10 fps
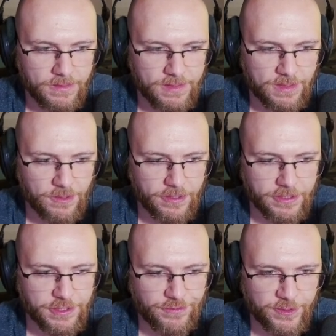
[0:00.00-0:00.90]

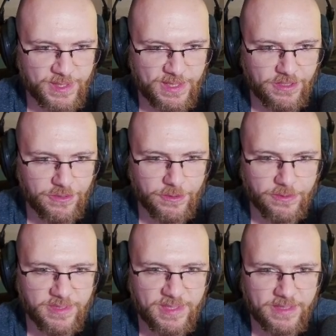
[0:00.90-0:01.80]
storage for
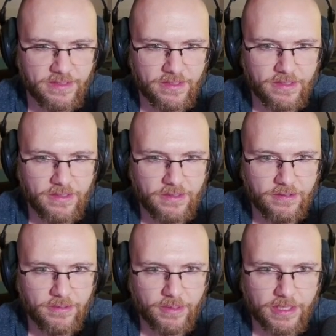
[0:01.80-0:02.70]
stones
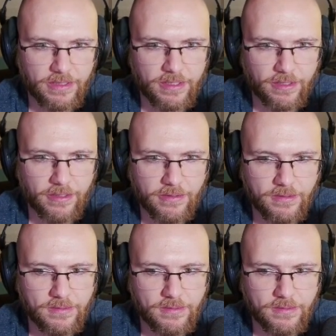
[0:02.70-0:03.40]
right here.